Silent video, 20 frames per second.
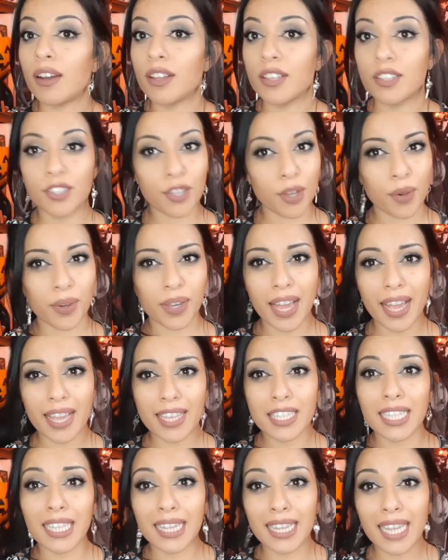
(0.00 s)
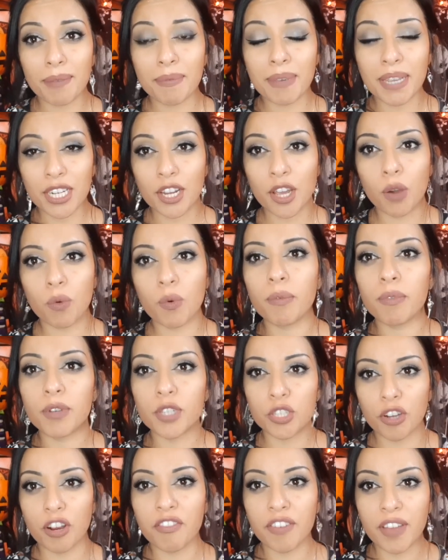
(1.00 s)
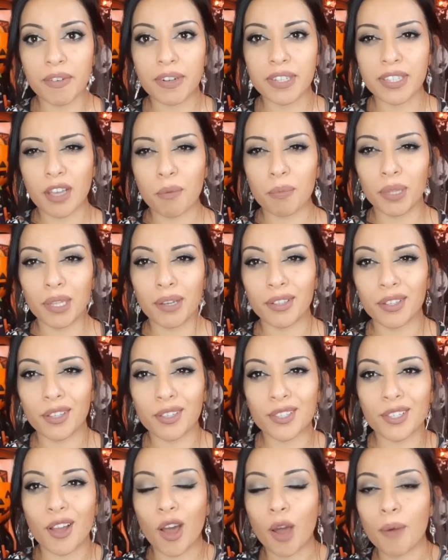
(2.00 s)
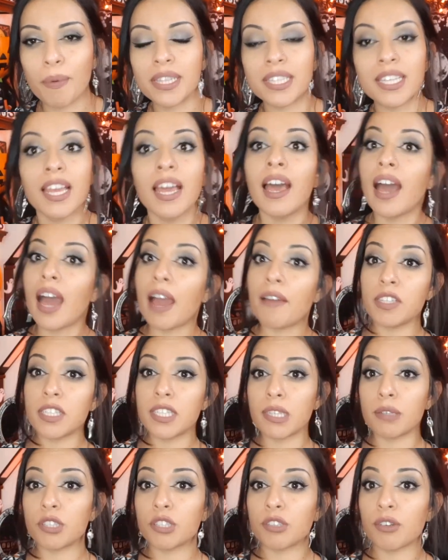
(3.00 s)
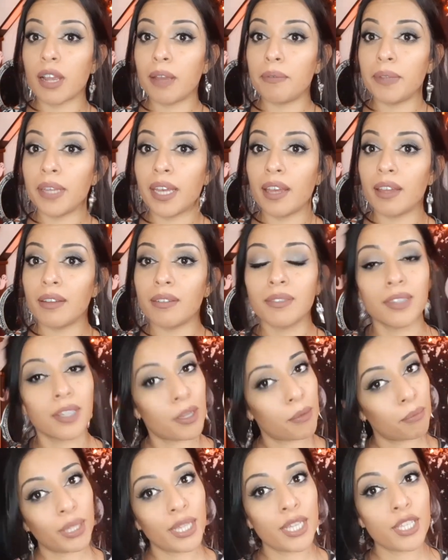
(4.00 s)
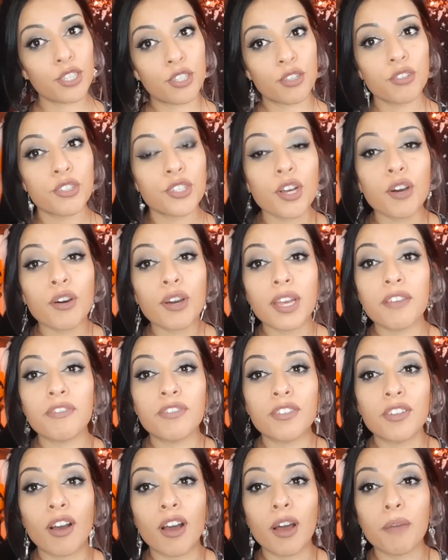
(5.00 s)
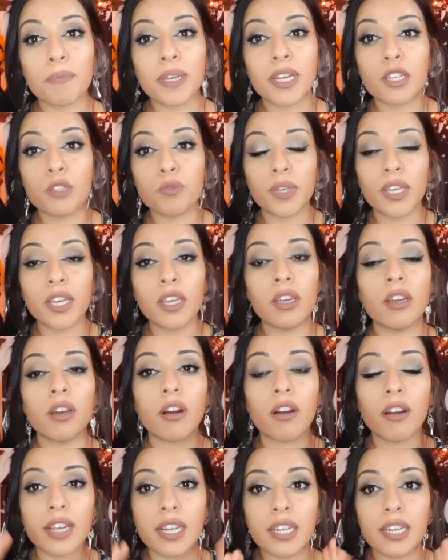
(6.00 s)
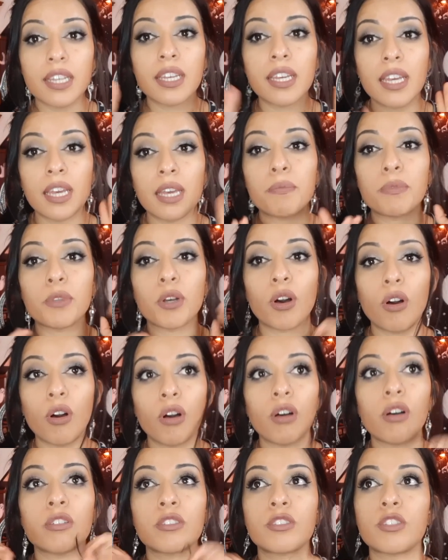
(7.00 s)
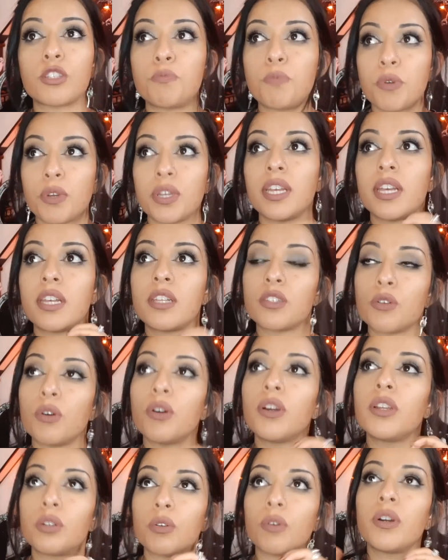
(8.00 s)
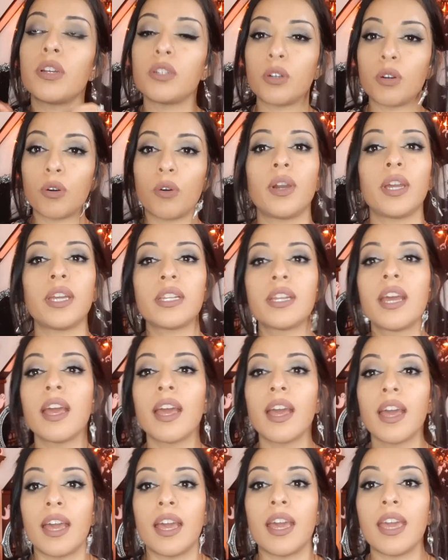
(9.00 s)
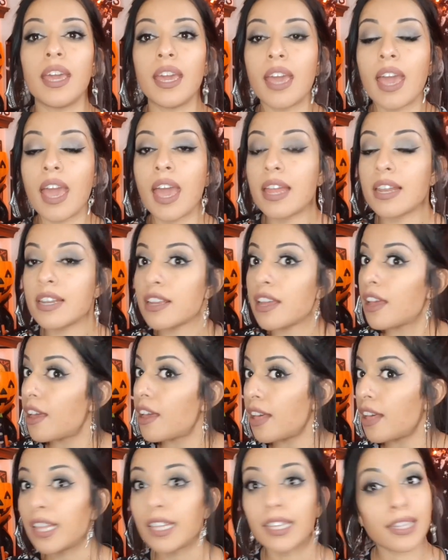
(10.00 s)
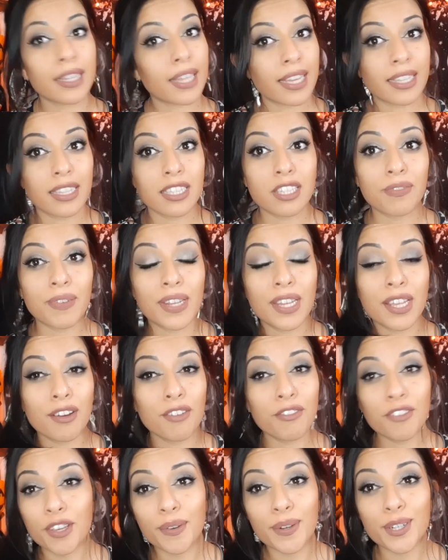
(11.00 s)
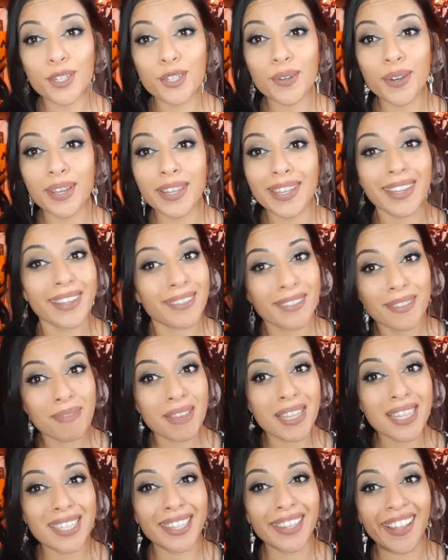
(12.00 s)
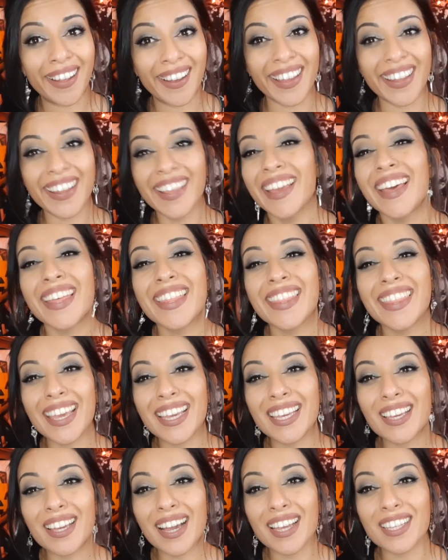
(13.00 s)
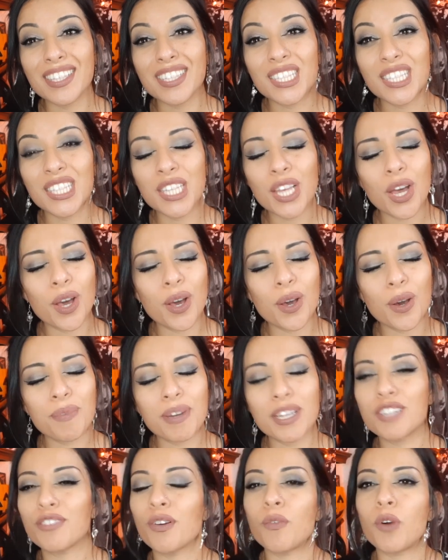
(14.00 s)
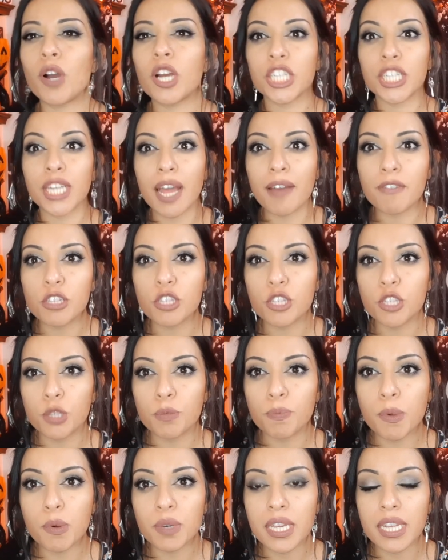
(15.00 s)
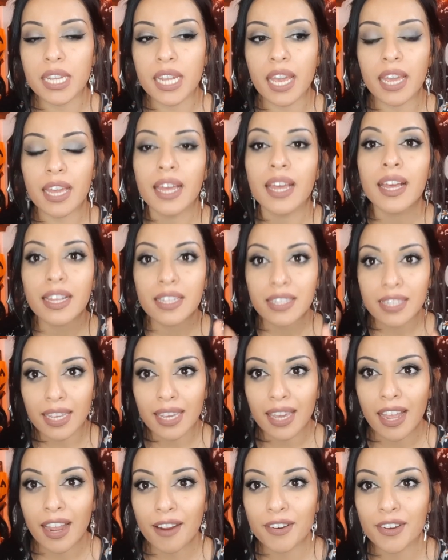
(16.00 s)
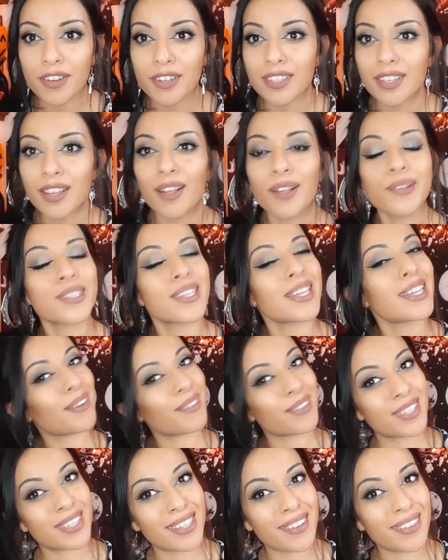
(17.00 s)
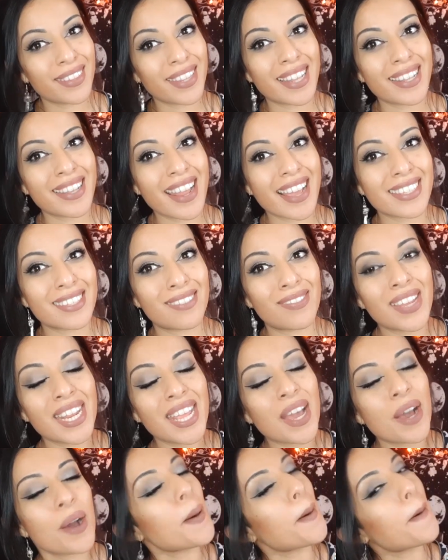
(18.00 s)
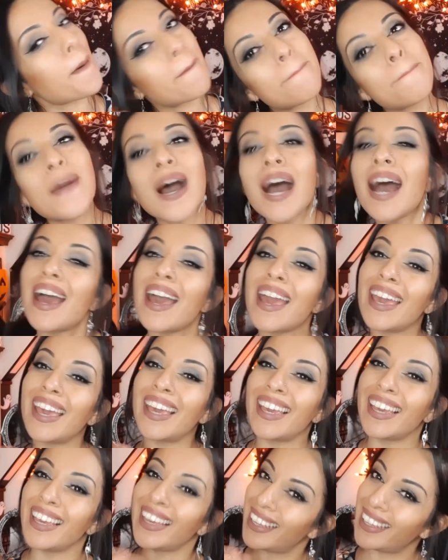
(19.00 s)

so guys, let me know what was your favorite down below in those comments. Have you subscribed yet? please do so if not because we are going to keep the hauls, the spookiness going, going, going. And like this video if you enjoyed it. it. means a lot. Thank you guys so much for watching. Have a spooky day. Take care of yourselves and I'll see you in that next video. Bye!